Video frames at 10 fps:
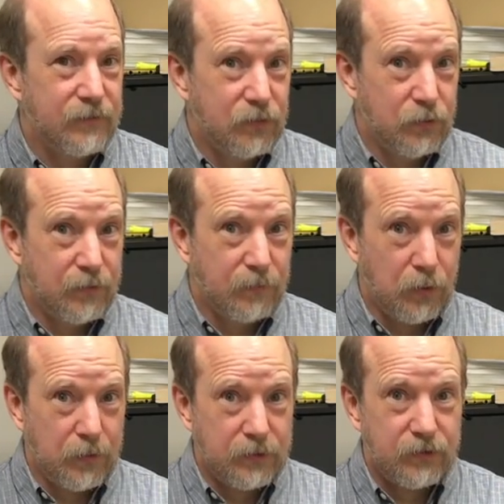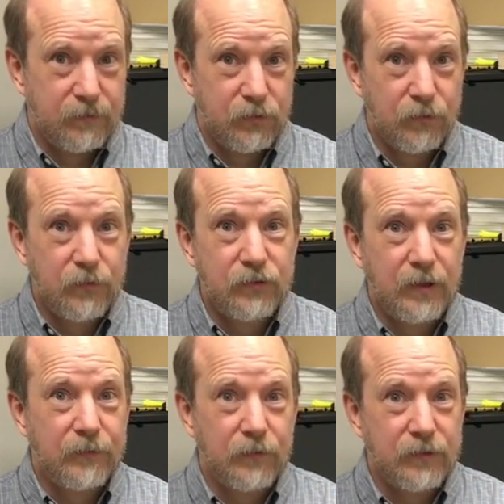of two components. So if you
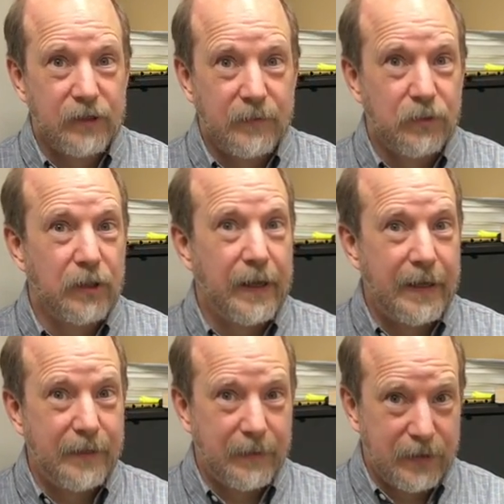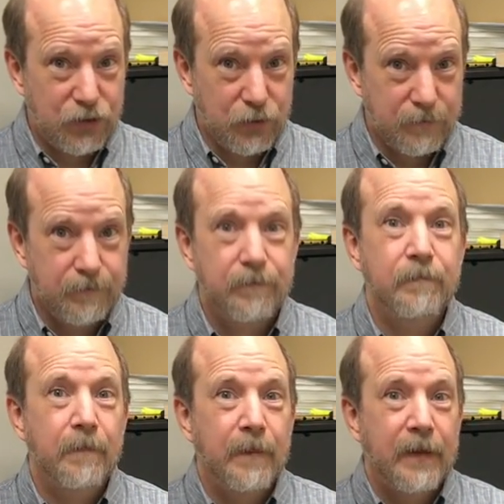say, for example, A major,
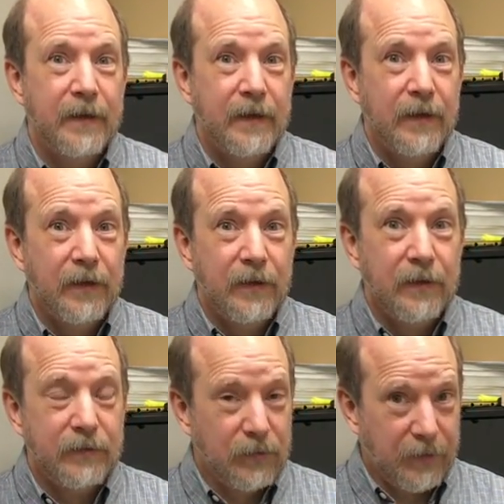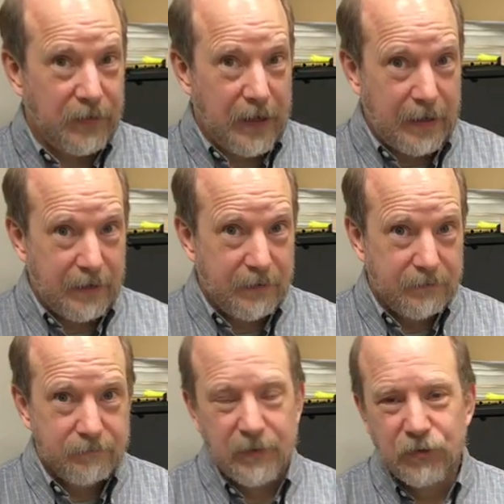you have A
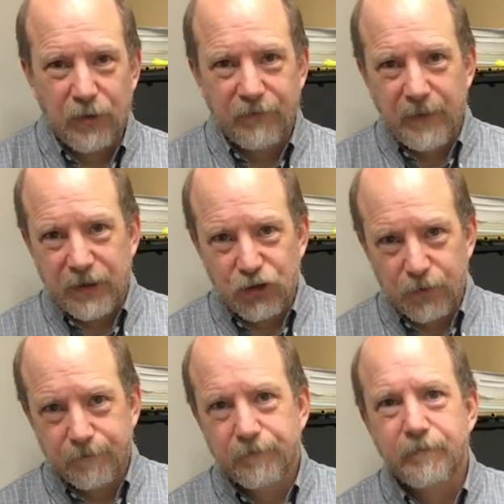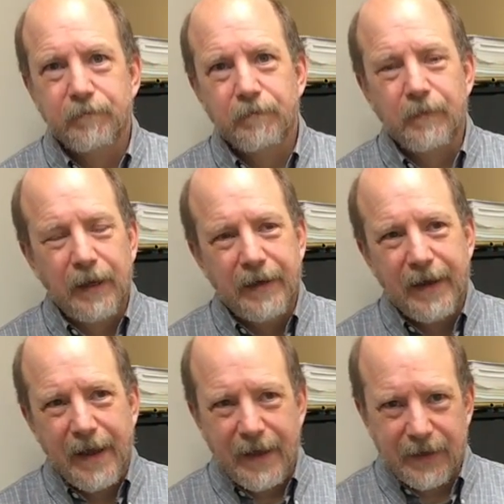and you have major. And
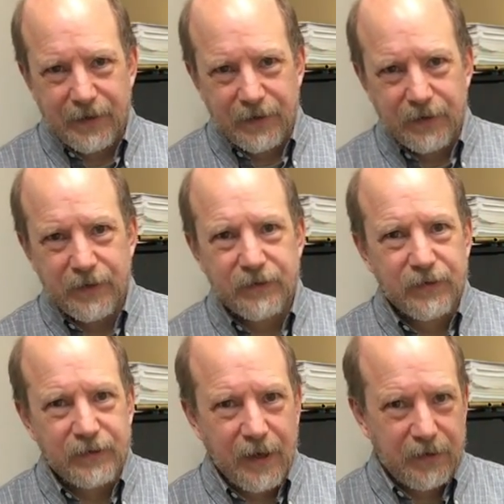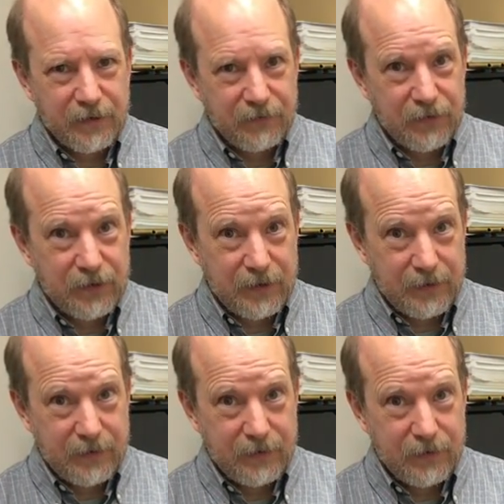A is the tonic of the key,